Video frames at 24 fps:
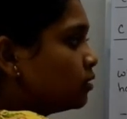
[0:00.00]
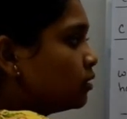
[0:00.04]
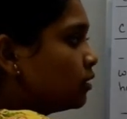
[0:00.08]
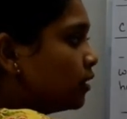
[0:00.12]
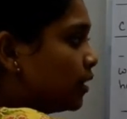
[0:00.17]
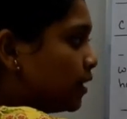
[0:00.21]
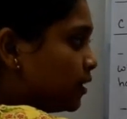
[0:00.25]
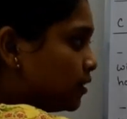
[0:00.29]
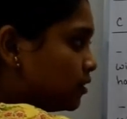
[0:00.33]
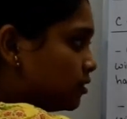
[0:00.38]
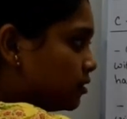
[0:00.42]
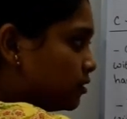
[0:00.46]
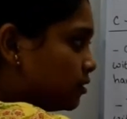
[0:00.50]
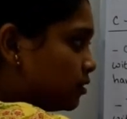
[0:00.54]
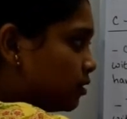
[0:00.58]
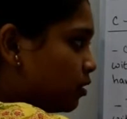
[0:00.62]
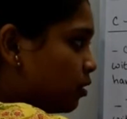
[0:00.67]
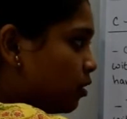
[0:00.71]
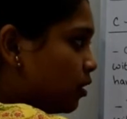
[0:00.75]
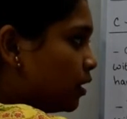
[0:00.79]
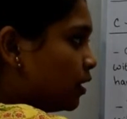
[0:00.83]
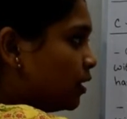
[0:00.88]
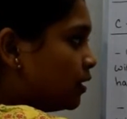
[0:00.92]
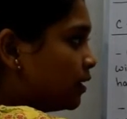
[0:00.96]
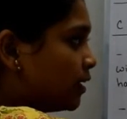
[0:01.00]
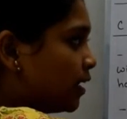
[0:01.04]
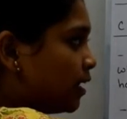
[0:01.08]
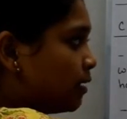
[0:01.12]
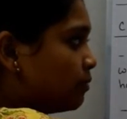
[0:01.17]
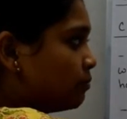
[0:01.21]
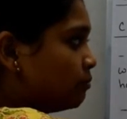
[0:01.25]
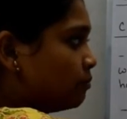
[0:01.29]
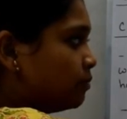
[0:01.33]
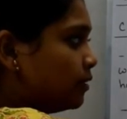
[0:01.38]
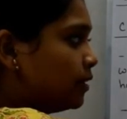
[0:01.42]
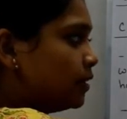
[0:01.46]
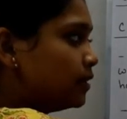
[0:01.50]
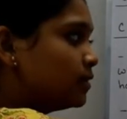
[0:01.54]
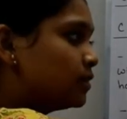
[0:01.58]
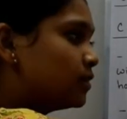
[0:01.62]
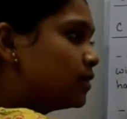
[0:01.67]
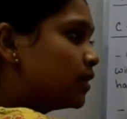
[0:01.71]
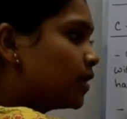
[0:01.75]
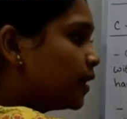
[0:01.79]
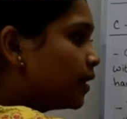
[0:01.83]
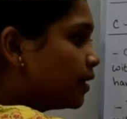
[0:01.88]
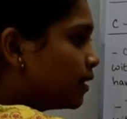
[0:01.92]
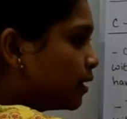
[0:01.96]
Yes, or it can be
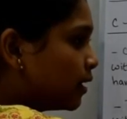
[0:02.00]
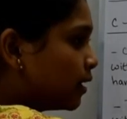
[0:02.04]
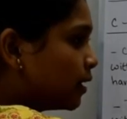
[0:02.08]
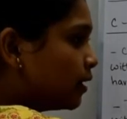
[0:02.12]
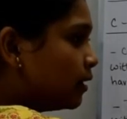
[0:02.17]
cylindrical